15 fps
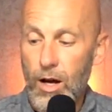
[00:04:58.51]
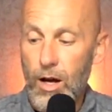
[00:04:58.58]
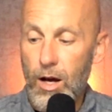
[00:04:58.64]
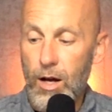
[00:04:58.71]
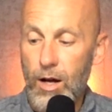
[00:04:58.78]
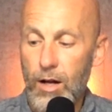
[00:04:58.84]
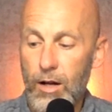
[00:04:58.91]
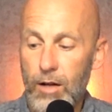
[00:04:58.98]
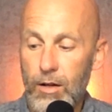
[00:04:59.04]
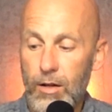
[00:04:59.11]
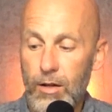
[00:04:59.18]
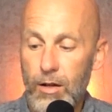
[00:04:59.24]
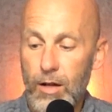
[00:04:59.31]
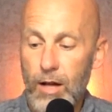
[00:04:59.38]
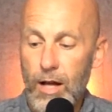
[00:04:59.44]
Uh,
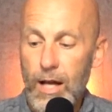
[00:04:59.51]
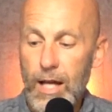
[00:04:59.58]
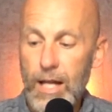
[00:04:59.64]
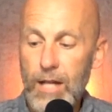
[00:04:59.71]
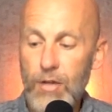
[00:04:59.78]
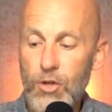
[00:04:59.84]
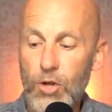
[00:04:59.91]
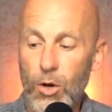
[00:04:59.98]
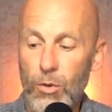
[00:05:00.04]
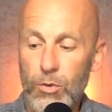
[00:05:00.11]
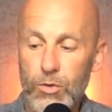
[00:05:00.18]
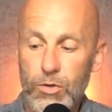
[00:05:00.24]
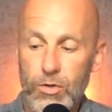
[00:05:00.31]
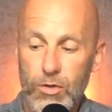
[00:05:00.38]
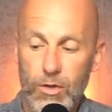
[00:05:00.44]
he
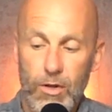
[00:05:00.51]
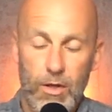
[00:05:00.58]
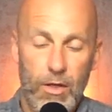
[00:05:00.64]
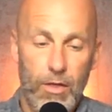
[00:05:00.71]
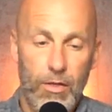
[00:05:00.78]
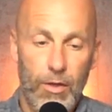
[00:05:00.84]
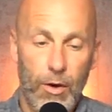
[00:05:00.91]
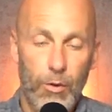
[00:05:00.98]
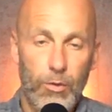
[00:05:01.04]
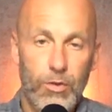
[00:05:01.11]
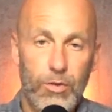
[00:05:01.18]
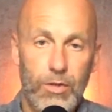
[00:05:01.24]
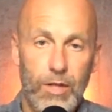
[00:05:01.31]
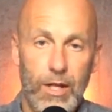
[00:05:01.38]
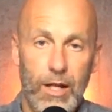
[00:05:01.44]
chose
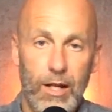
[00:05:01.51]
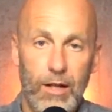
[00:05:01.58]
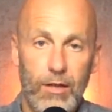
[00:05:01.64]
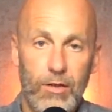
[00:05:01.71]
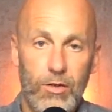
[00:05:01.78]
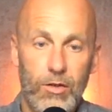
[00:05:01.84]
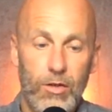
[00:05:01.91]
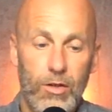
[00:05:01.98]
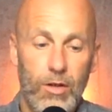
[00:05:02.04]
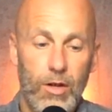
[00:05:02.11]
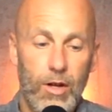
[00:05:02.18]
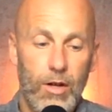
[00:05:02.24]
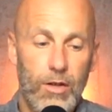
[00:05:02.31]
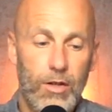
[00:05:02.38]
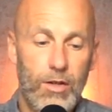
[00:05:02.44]
those things
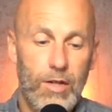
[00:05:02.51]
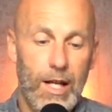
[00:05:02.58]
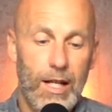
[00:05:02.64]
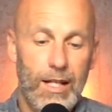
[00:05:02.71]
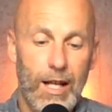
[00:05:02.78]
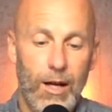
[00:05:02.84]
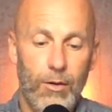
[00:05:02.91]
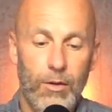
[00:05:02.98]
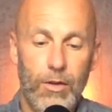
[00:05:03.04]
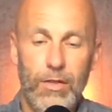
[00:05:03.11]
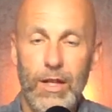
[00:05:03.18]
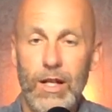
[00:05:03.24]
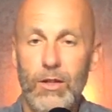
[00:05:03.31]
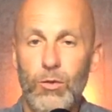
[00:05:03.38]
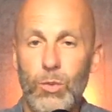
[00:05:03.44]
to take down the
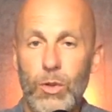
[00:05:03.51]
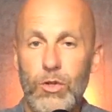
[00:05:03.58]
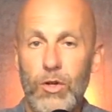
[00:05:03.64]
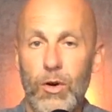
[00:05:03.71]
things which